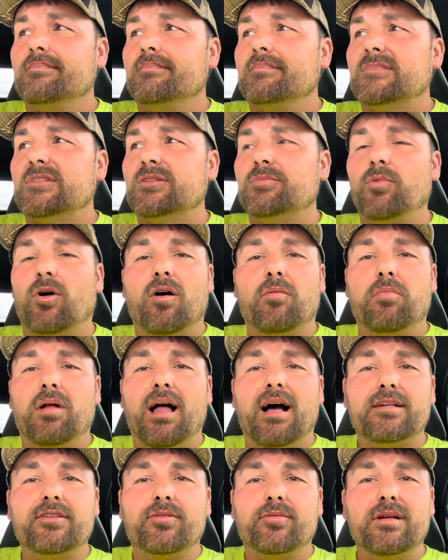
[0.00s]
small
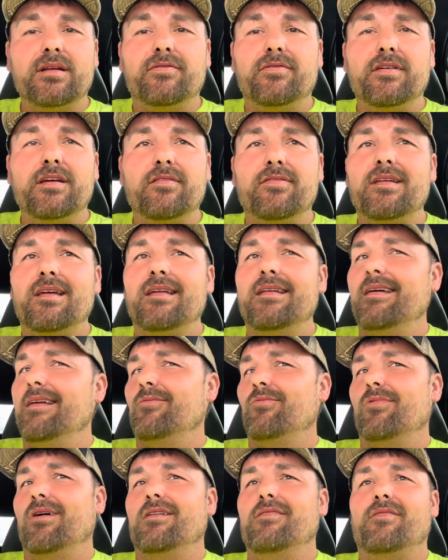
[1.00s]
block 350. It
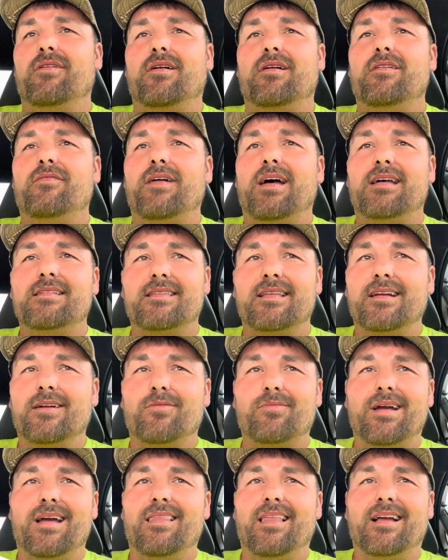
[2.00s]
didn't run very fast. I think it
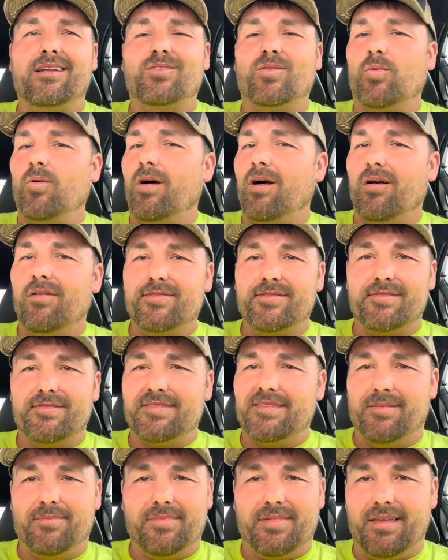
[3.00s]
ran like 12s or
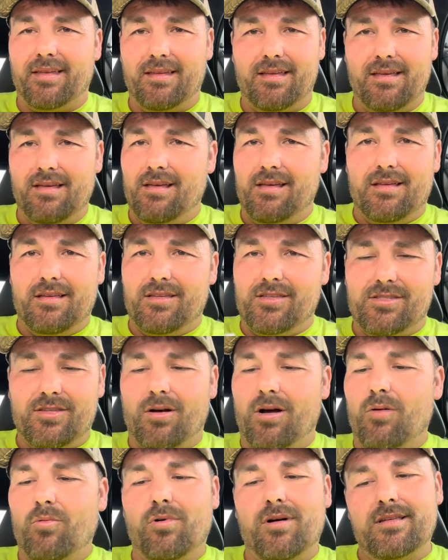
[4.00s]
something. So
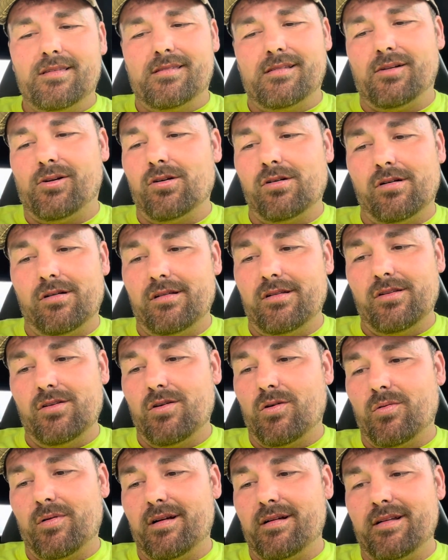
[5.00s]
I wasn't going
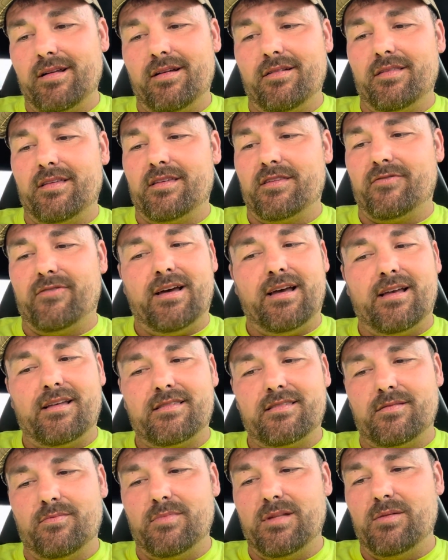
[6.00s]
nowhere near this
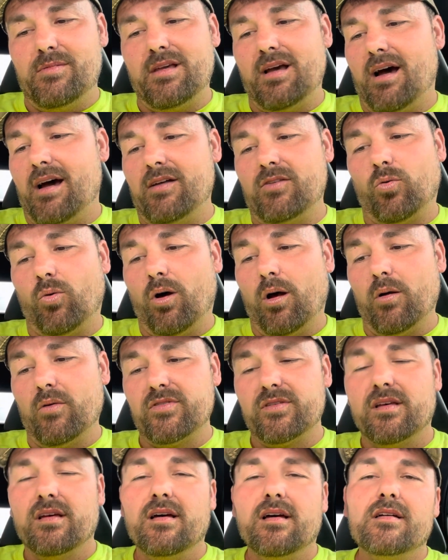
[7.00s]
fast, maybe high
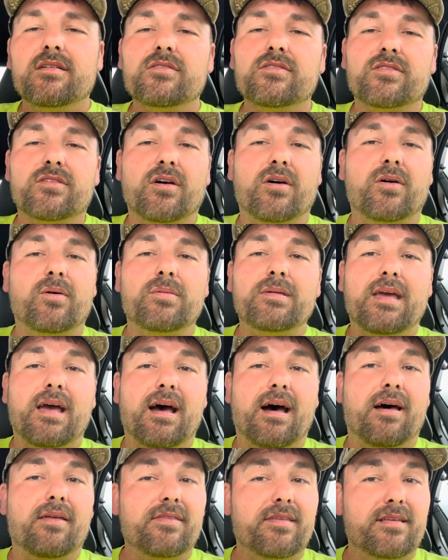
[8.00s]
12s. So
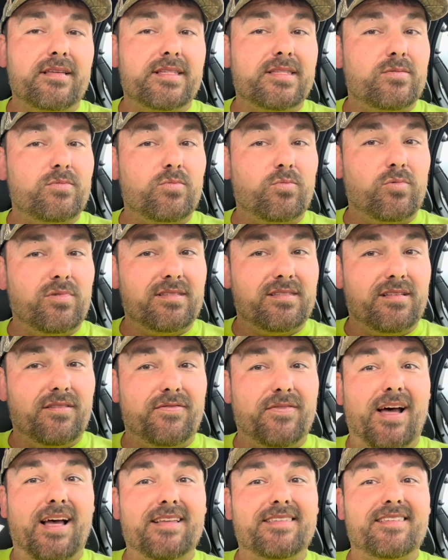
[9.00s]
yeah, this was the
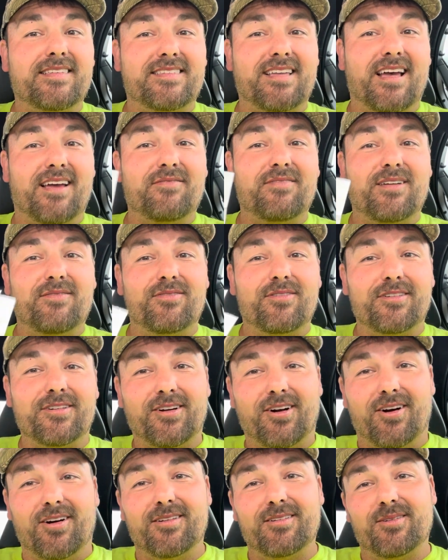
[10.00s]
fastest I've ever
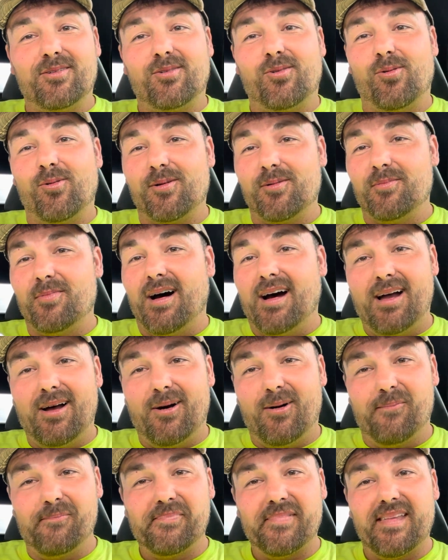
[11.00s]
gone in a quarter
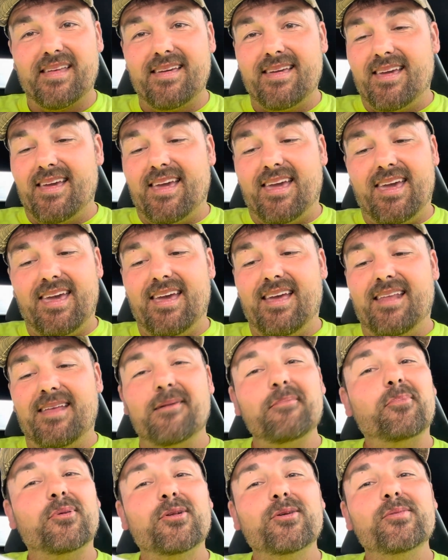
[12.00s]
mile, and
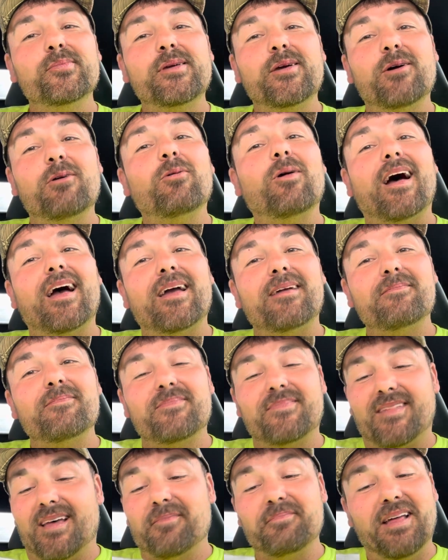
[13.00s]
it blew me away.
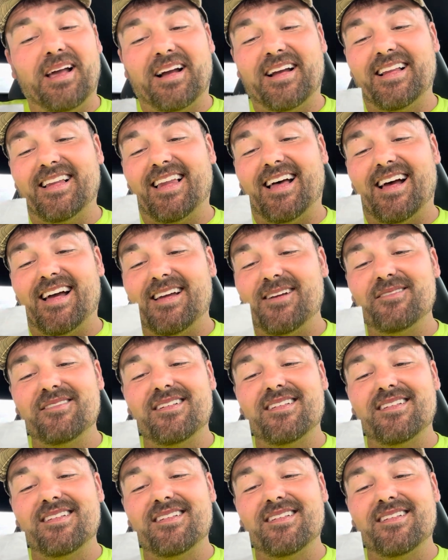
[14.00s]
I'm not gonna lie. It